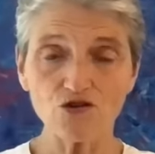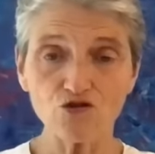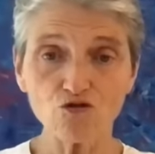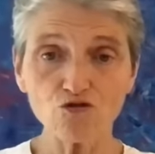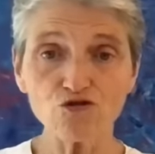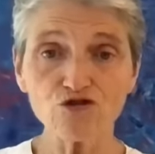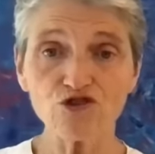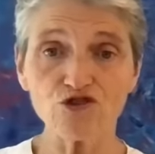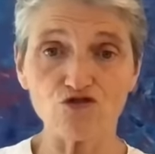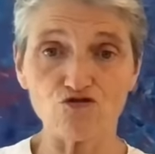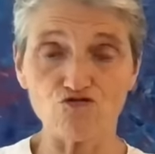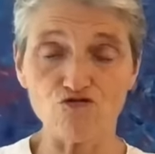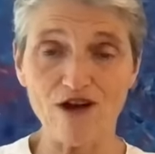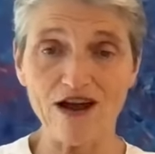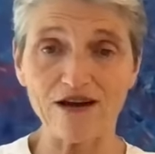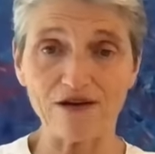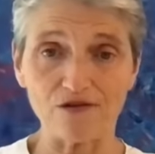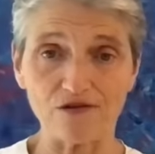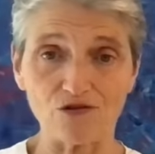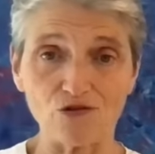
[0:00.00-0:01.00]
your
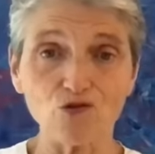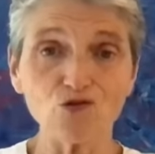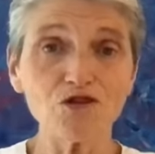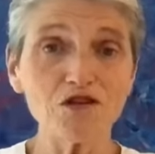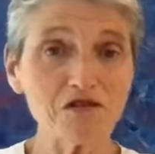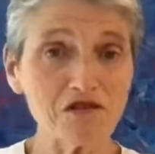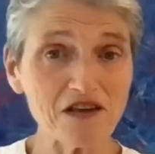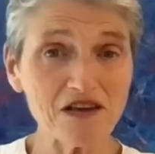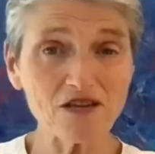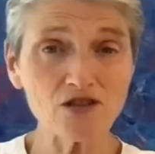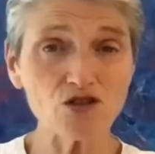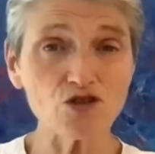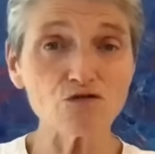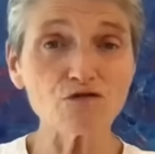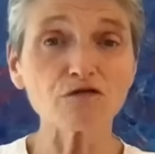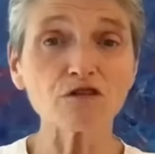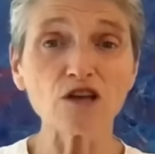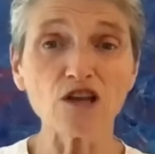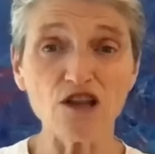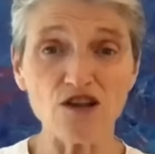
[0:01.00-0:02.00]
strength, all the things
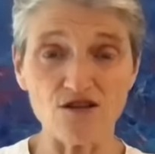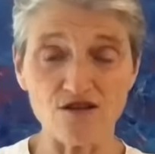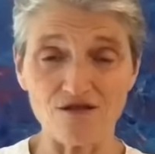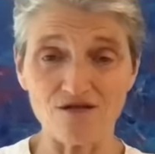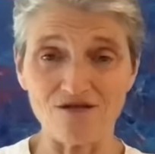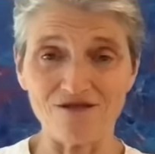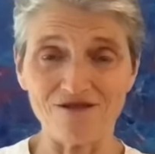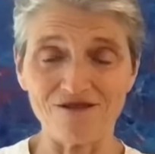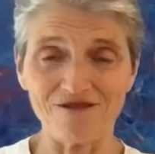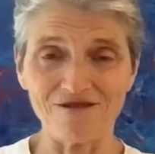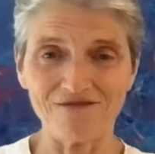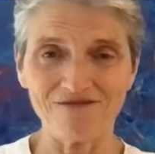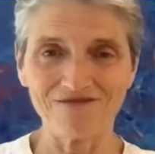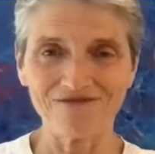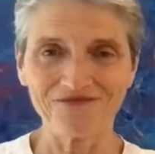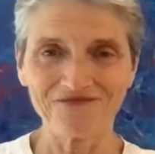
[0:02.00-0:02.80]
you've learned,